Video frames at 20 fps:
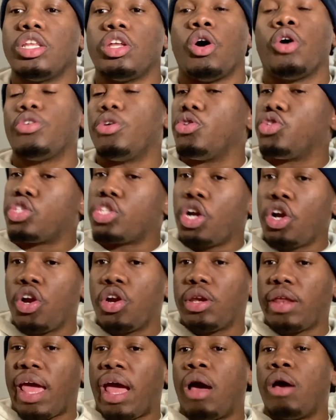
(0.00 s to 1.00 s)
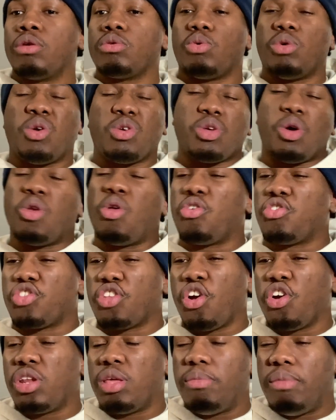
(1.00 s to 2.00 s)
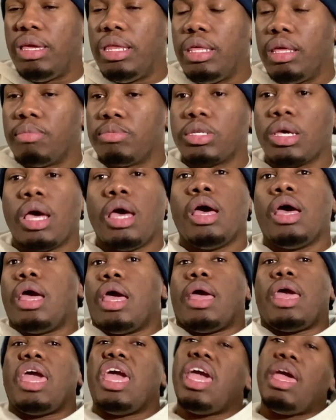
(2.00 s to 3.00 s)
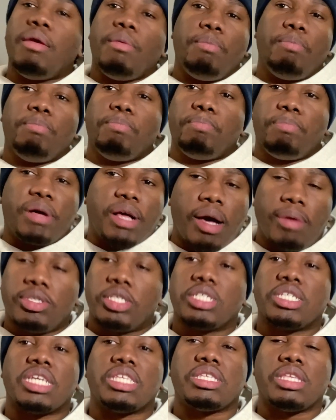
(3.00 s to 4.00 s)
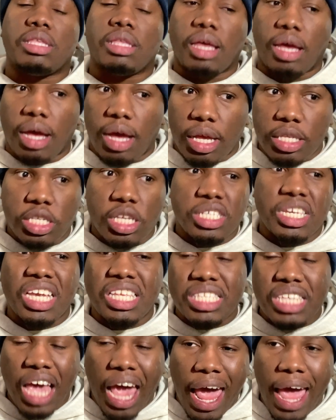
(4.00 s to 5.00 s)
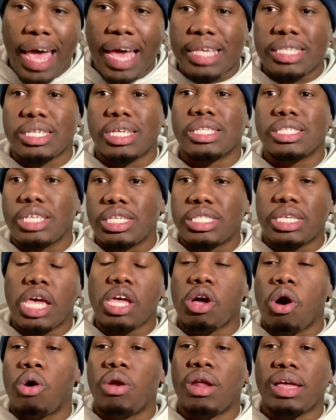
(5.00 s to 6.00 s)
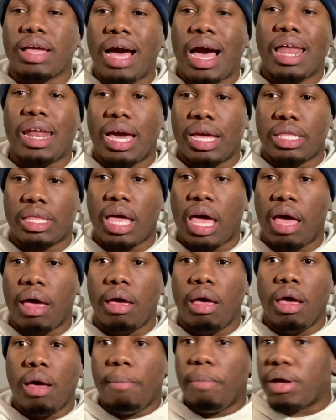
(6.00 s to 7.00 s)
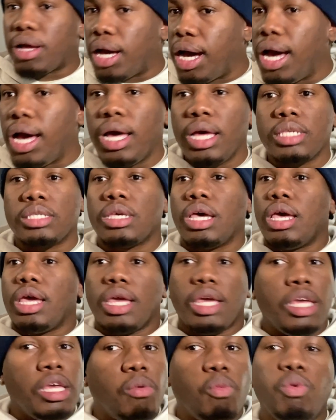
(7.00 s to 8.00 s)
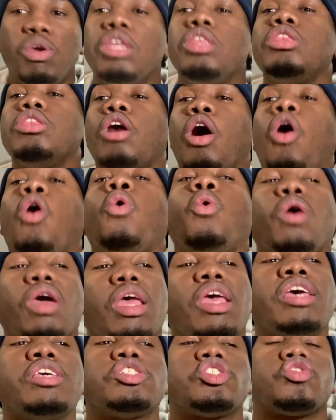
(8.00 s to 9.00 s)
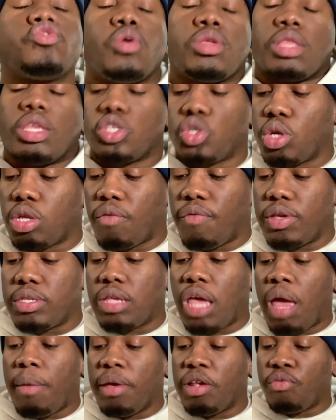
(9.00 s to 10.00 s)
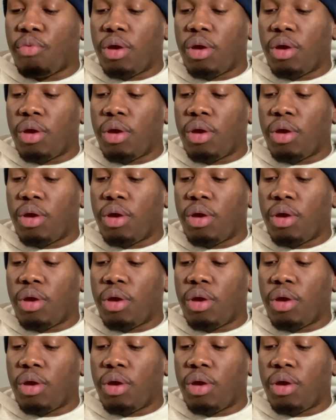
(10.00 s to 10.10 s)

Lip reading: On those third and mediums, it becomes such a task to take on a guy like that, because we know the strength of his game is